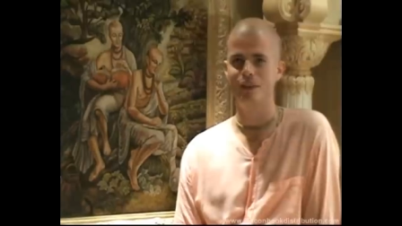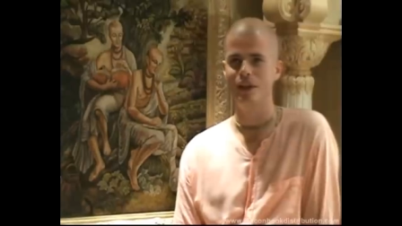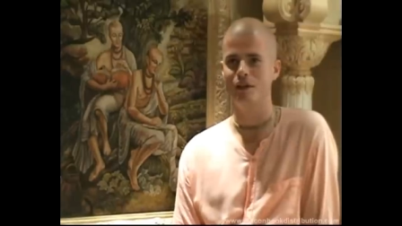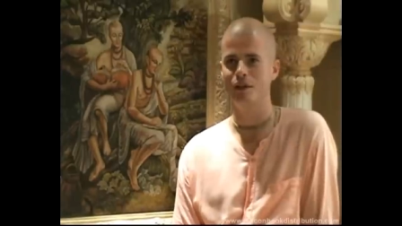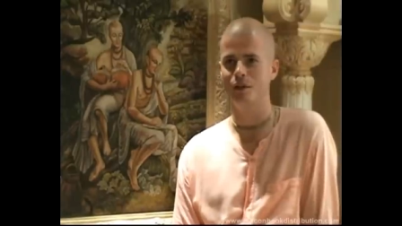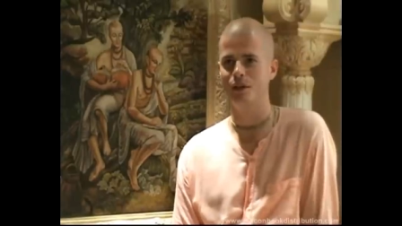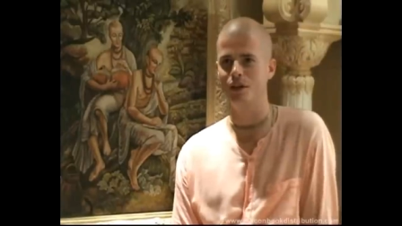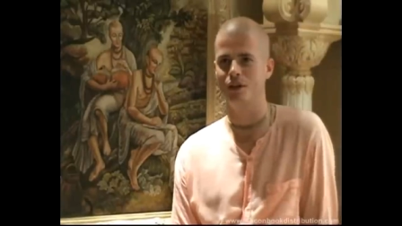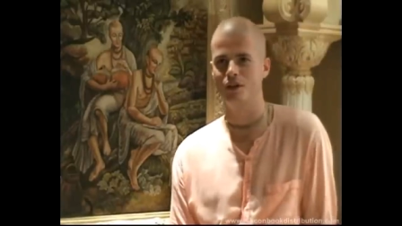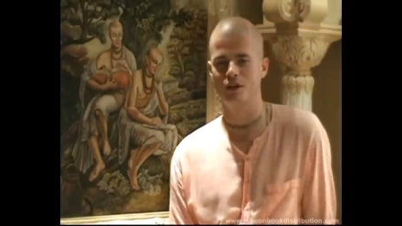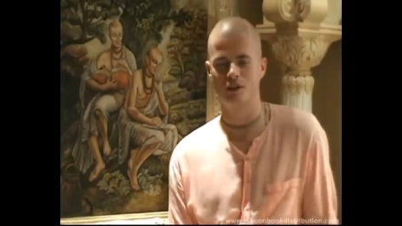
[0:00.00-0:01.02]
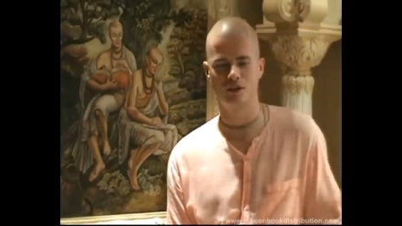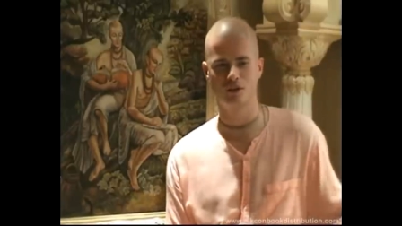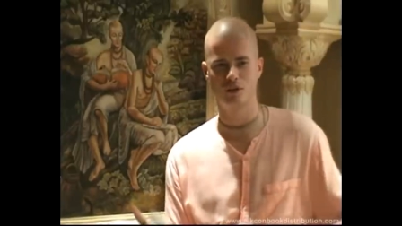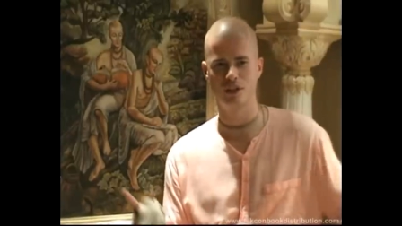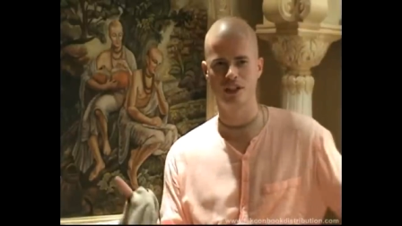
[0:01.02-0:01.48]
big you know
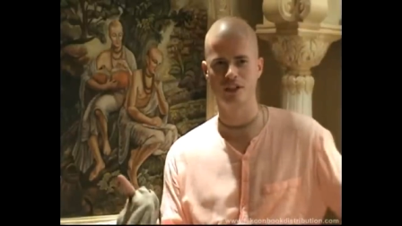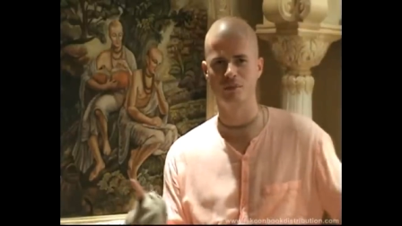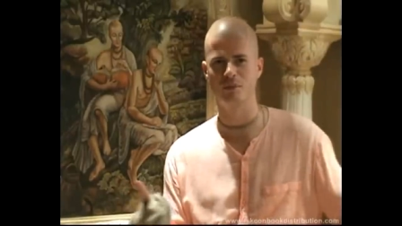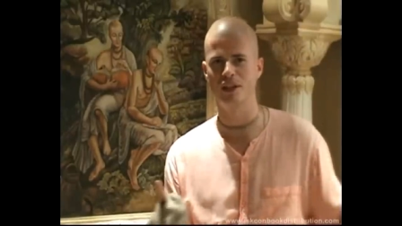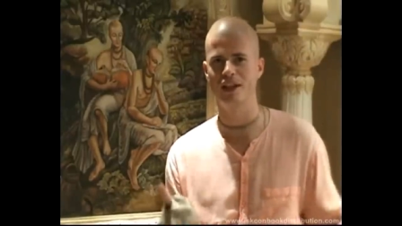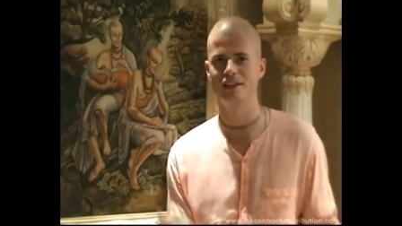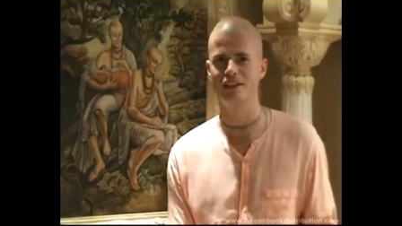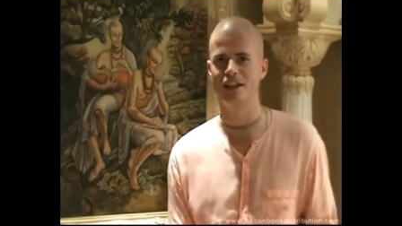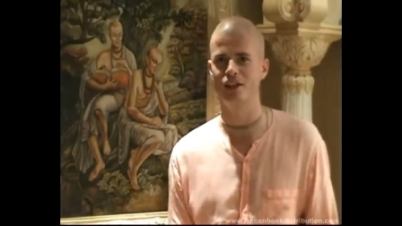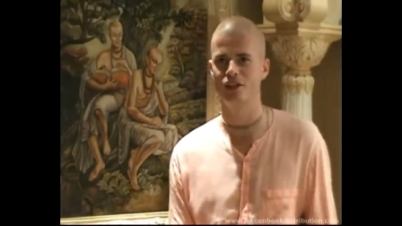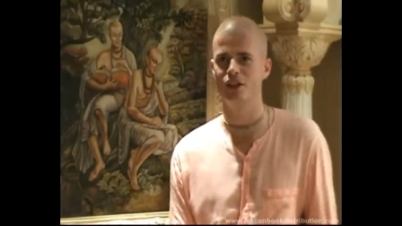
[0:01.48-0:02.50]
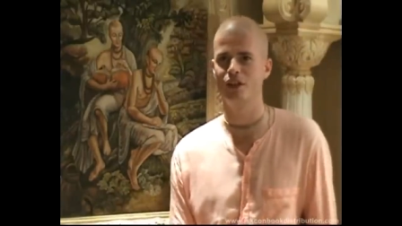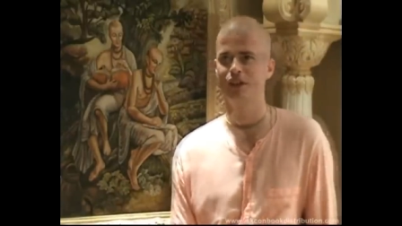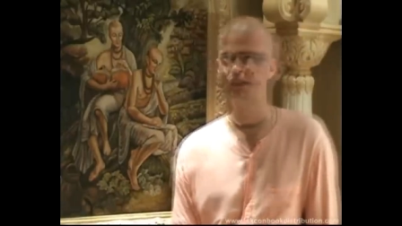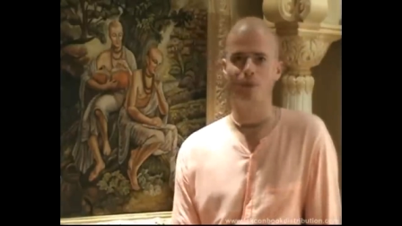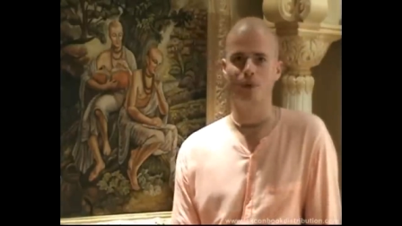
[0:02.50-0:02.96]
screens and
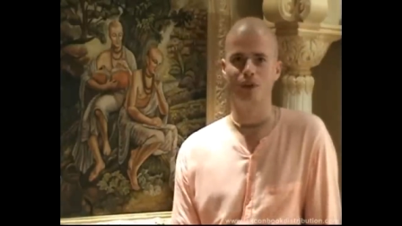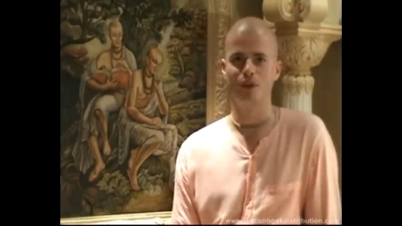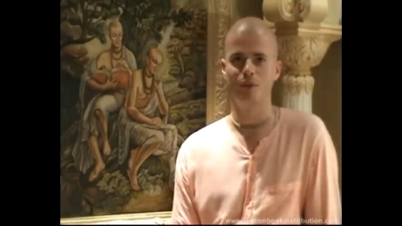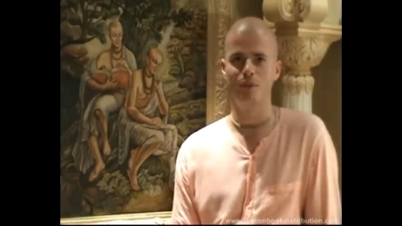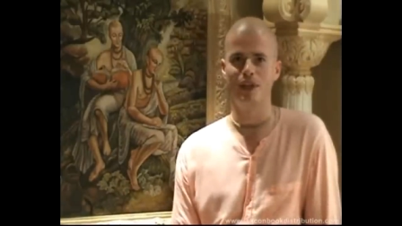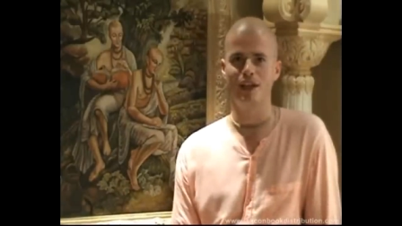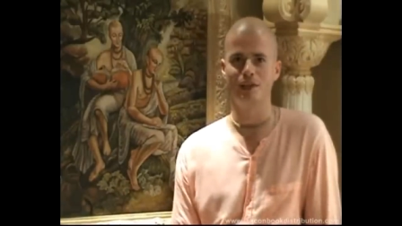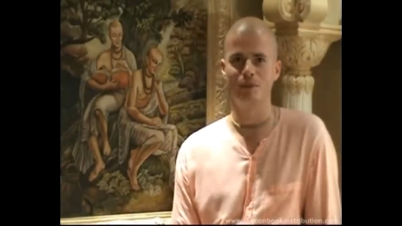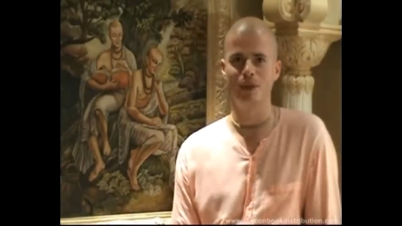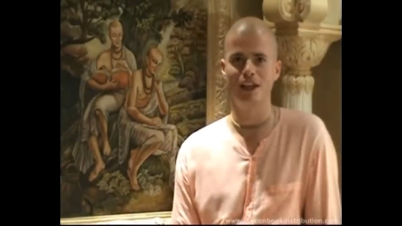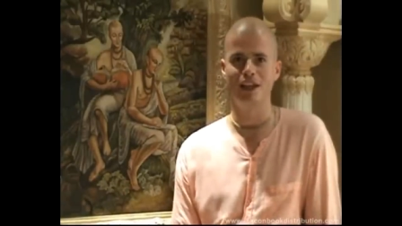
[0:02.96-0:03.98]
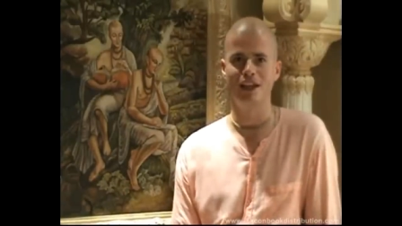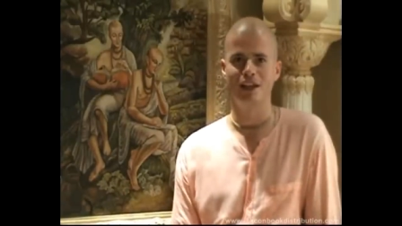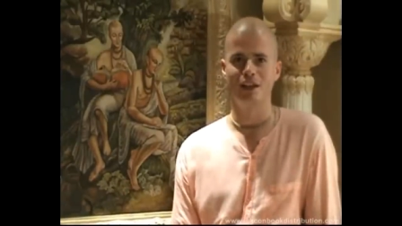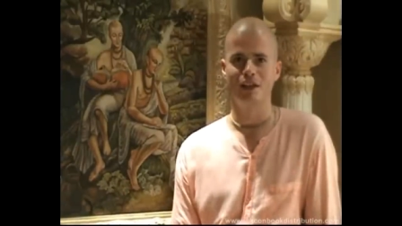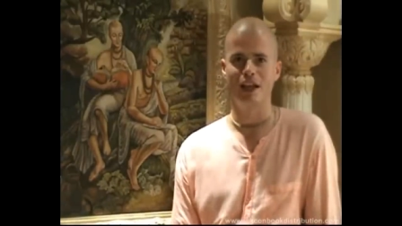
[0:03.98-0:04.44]
PlayStations. What's a new one? PSP,
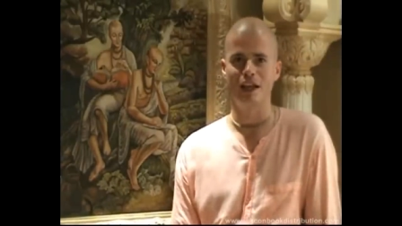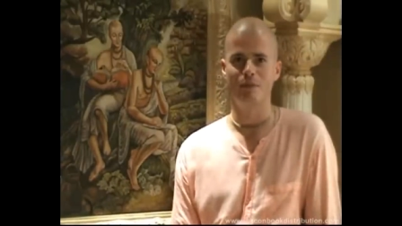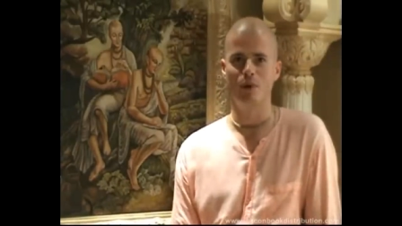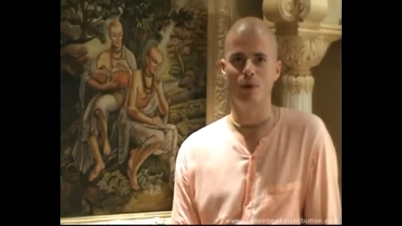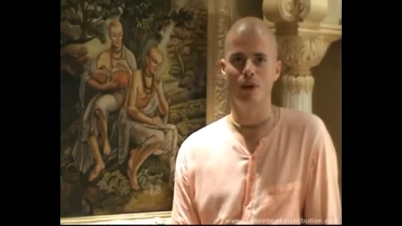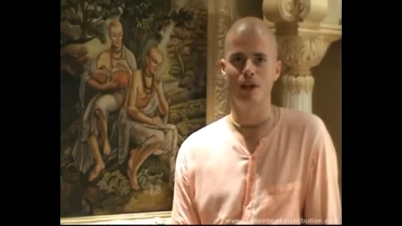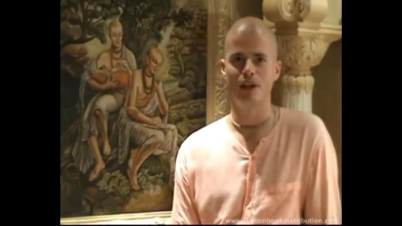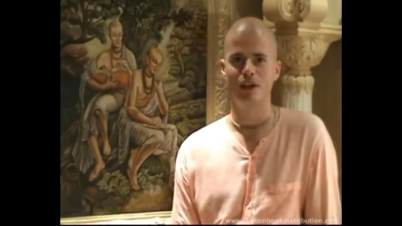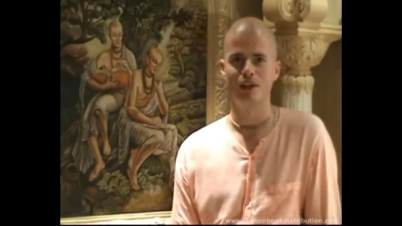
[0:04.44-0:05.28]
Game Boy,